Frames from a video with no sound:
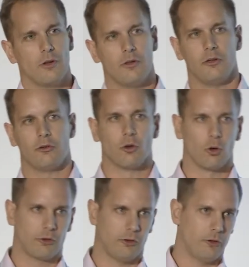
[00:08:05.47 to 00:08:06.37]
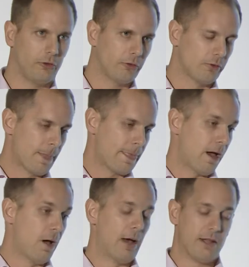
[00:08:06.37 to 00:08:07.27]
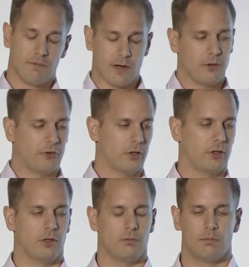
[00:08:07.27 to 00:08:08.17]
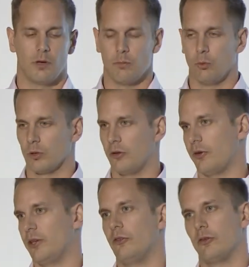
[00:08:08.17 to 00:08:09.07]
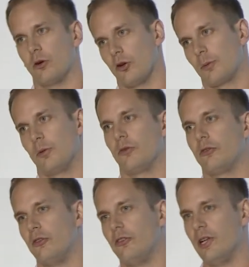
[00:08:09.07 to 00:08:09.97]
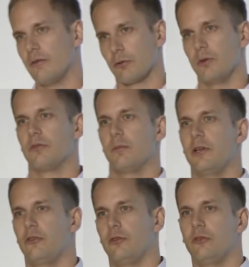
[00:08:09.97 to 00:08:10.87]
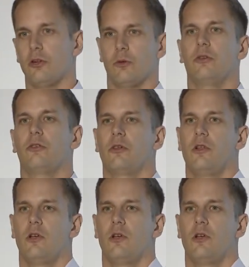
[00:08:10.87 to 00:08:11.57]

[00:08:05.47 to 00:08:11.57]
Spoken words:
these doctors and various other organizations like hospitals to deliver information to us.